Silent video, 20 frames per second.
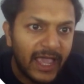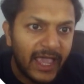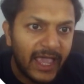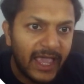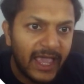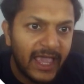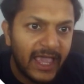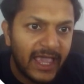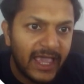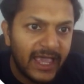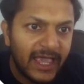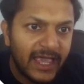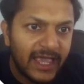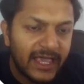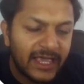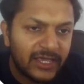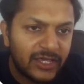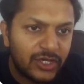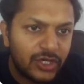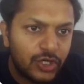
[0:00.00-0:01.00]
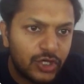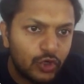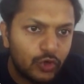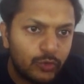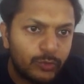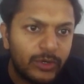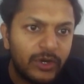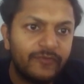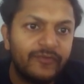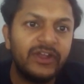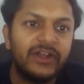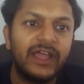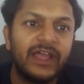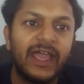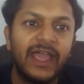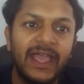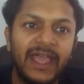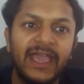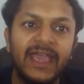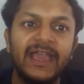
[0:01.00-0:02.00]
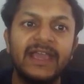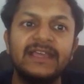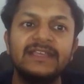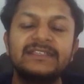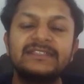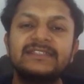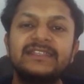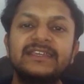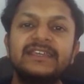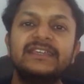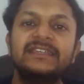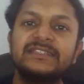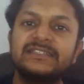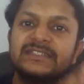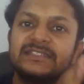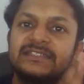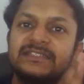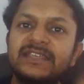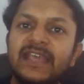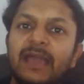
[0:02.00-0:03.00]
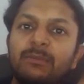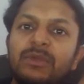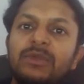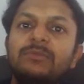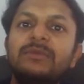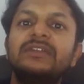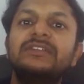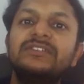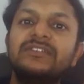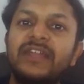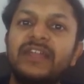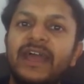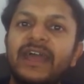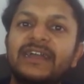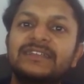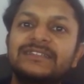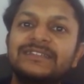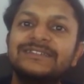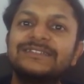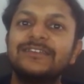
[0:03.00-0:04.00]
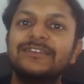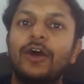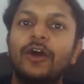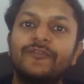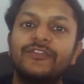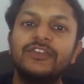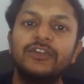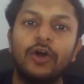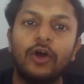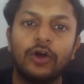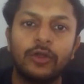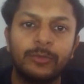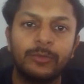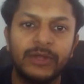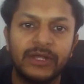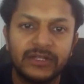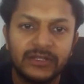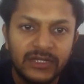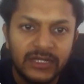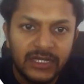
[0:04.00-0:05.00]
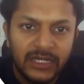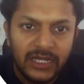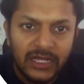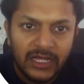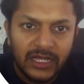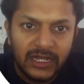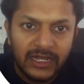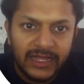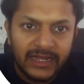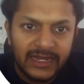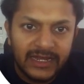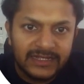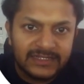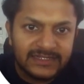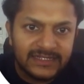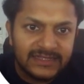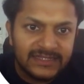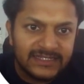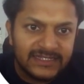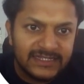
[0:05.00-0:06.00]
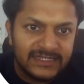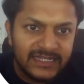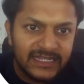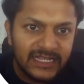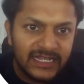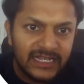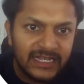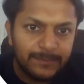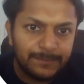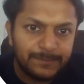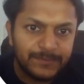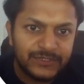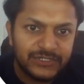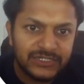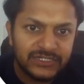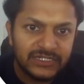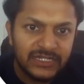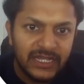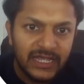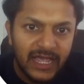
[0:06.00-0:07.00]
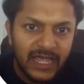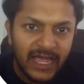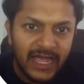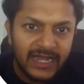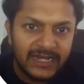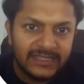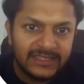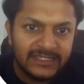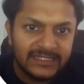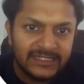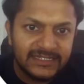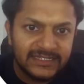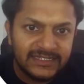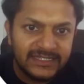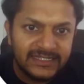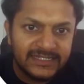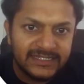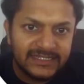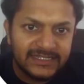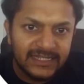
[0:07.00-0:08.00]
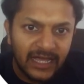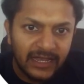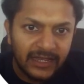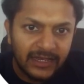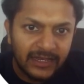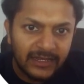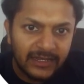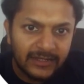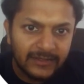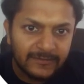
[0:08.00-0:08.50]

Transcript: a cube where a is the semi-major axis of the orbit like let's say this is the ellipse and this is the sun